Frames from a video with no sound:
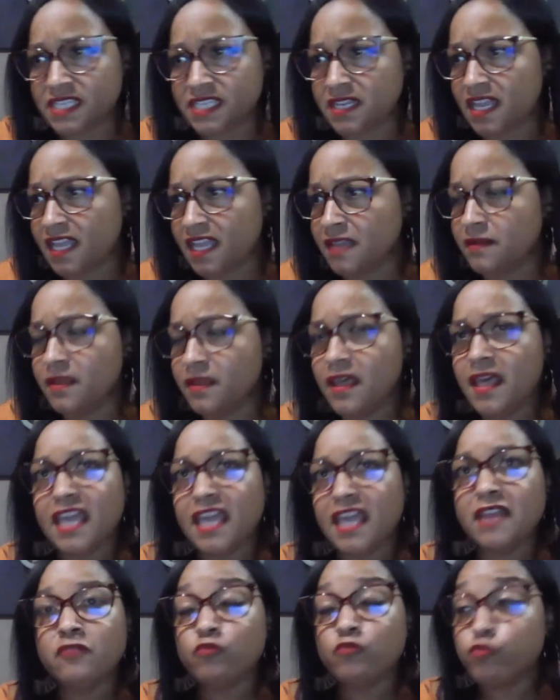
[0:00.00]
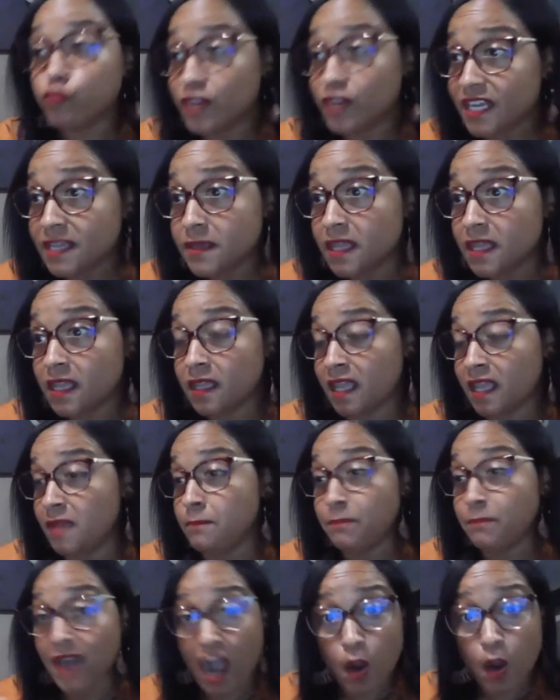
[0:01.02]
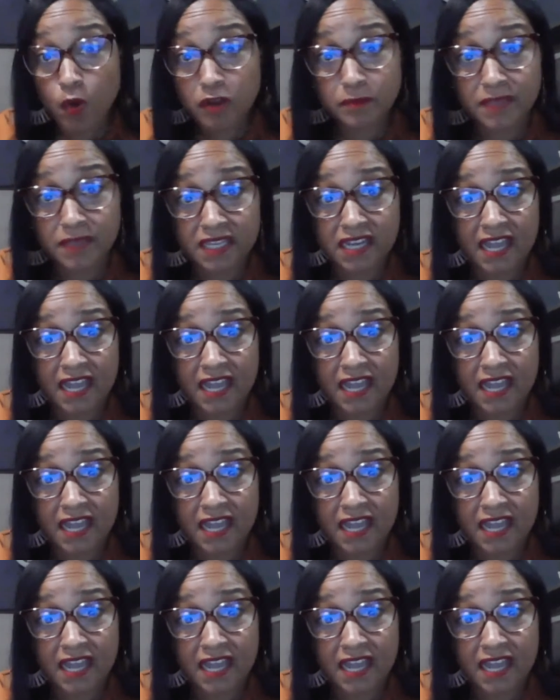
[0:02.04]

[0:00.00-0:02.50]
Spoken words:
It really empowered me.